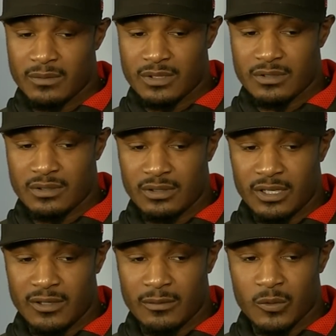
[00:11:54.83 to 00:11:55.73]
It
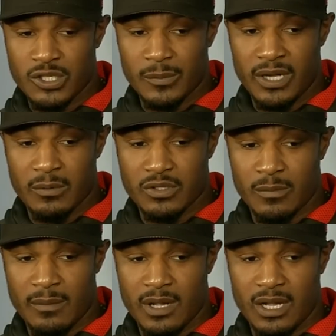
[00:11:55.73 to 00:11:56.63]
was something that was
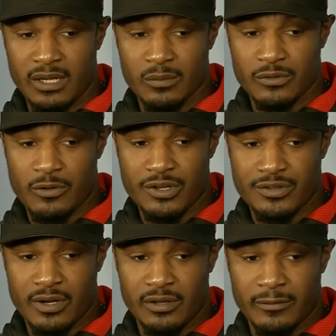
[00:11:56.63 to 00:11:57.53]
on my mind. It was
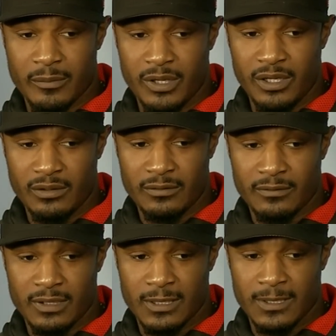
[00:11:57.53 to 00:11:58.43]
frustrating for me.
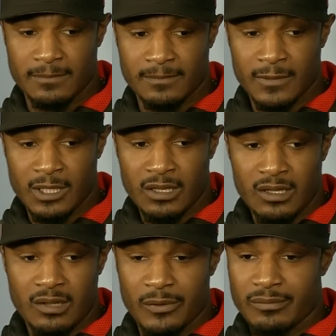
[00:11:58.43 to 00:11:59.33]

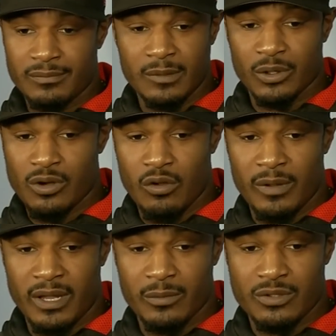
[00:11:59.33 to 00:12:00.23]
I'm a grown
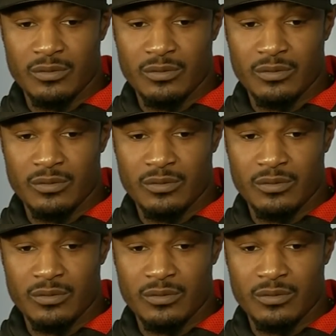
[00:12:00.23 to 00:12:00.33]
man